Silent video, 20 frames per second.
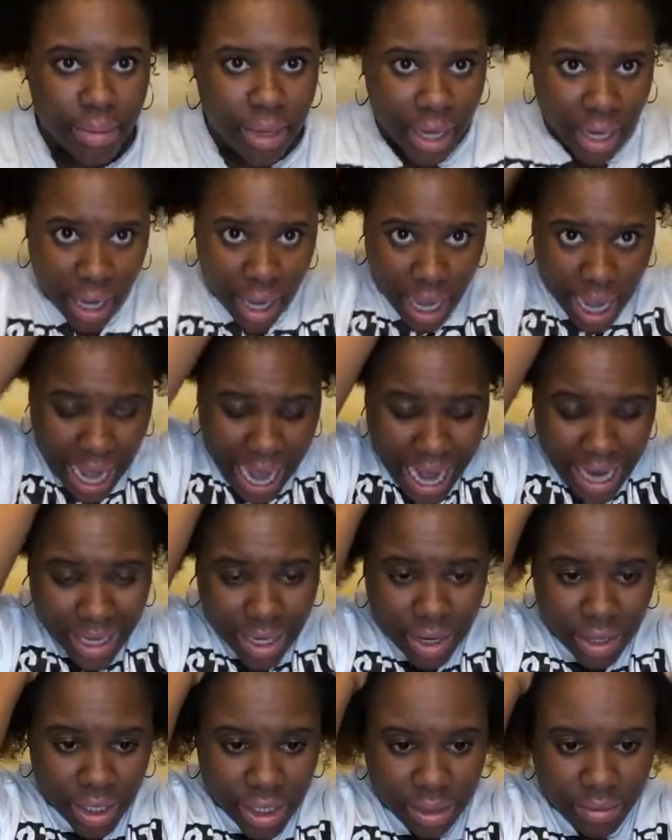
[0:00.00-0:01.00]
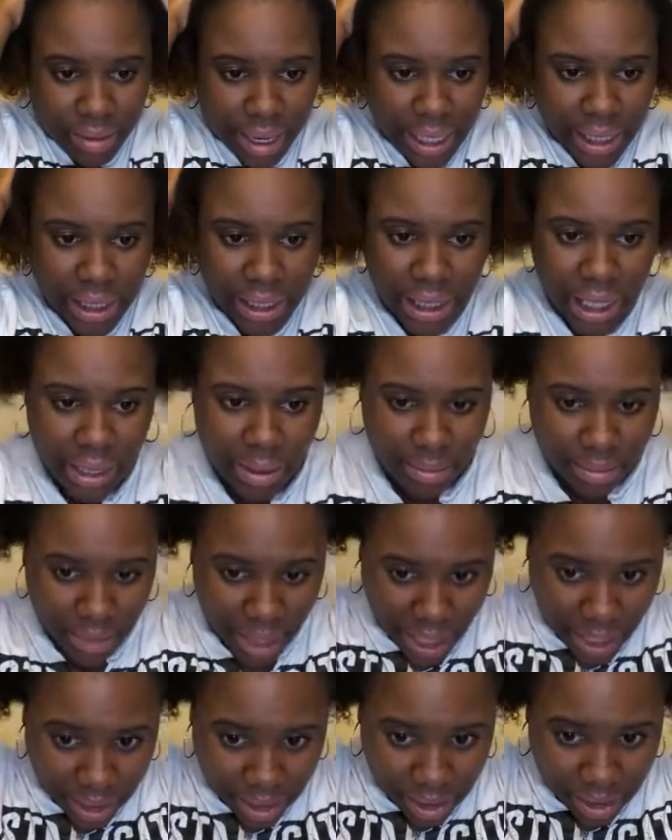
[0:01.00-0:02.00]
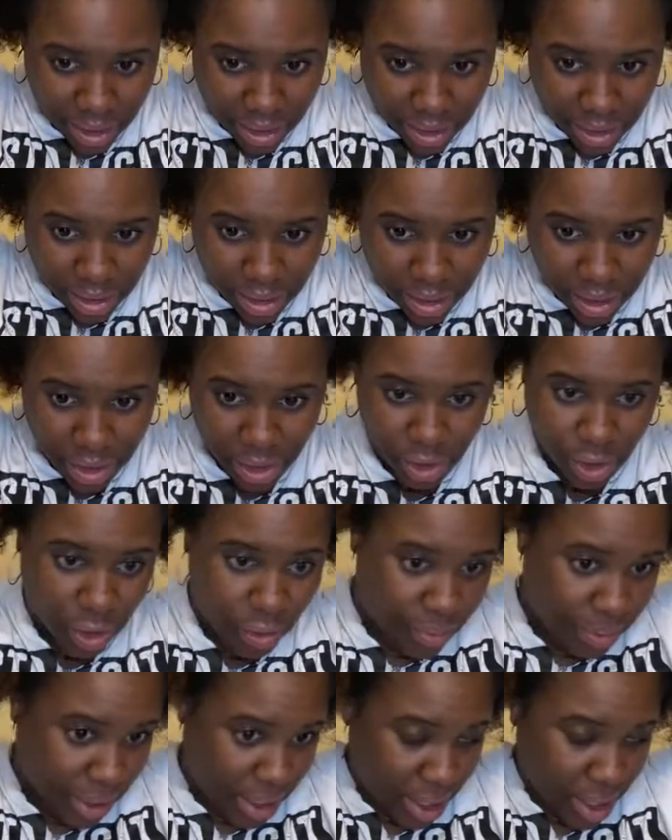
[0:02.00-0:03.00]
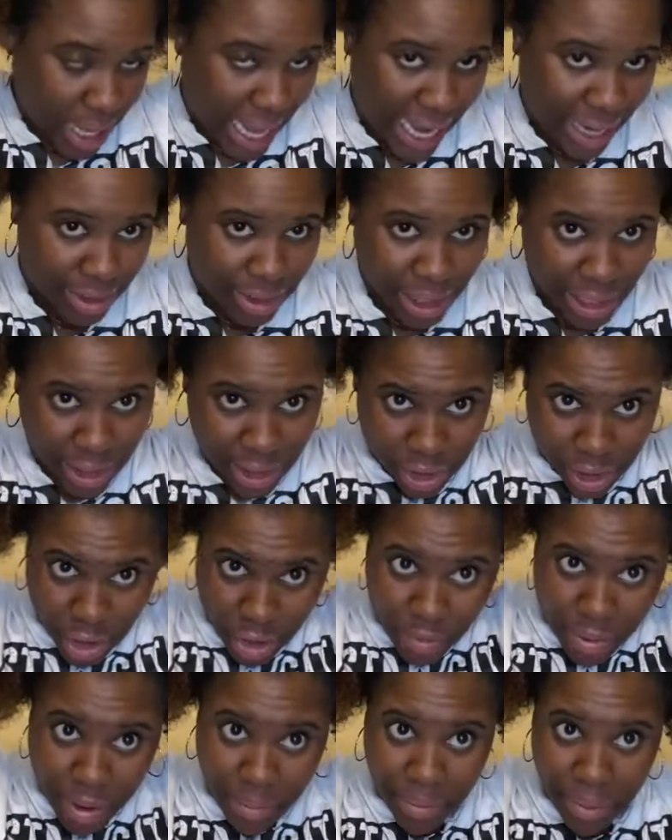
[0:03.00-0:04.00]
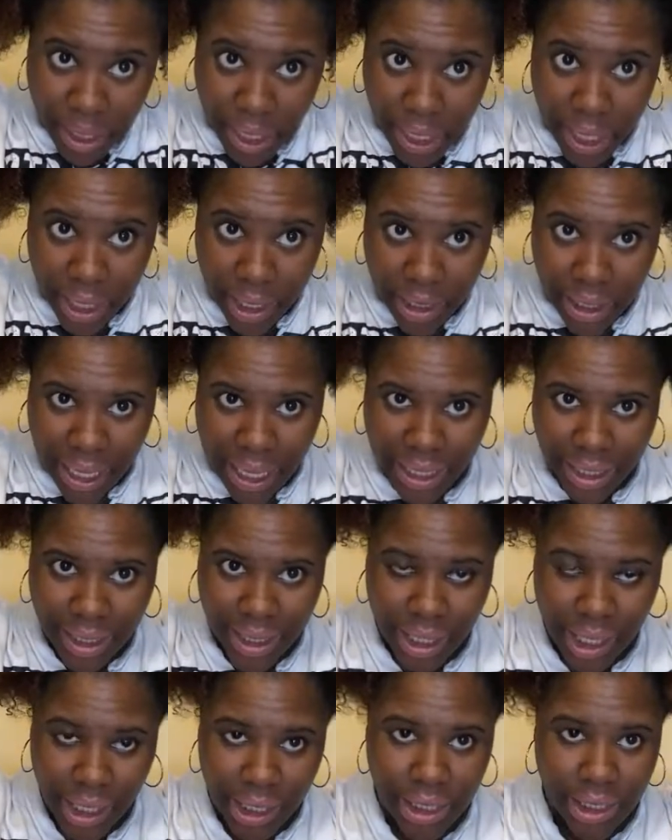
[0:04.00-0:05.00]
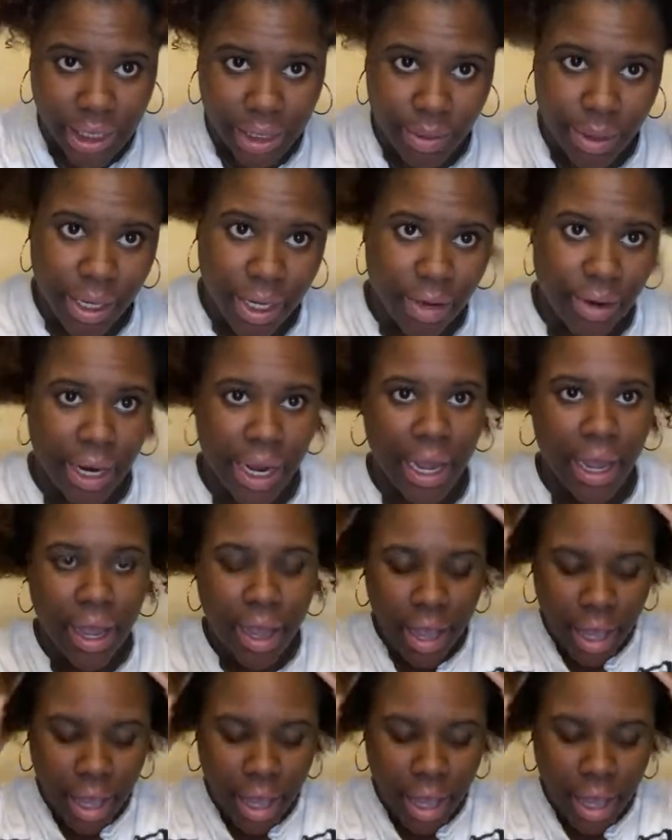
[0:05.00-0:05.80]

Now, I know this might seem like a, a stupid, I ain't gonna say stupid, but like dully, so we know that